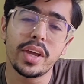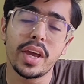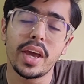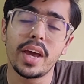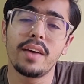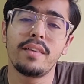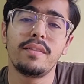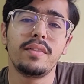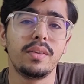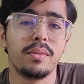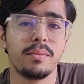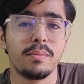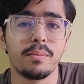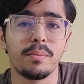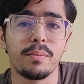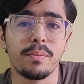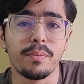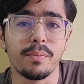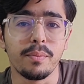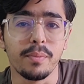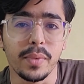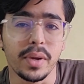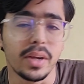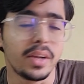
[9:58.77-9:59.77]
have
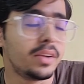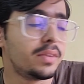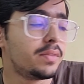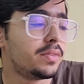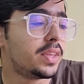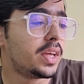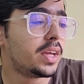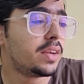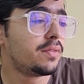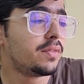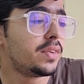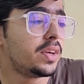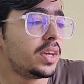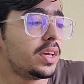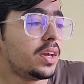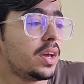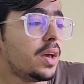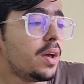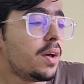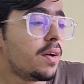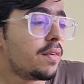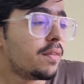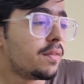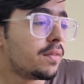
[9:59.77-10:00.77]
made, then we
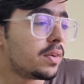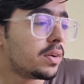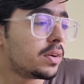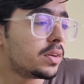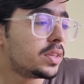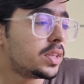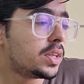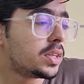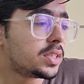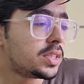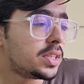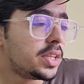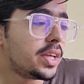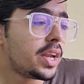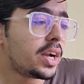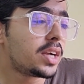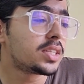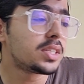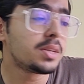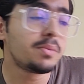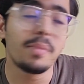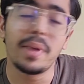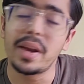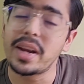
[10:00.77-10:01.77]
there are
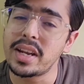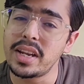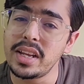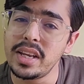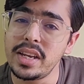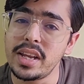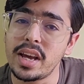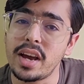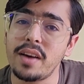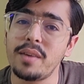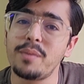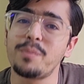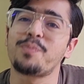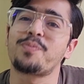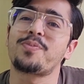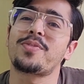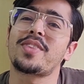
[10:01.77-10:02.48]
some bacteria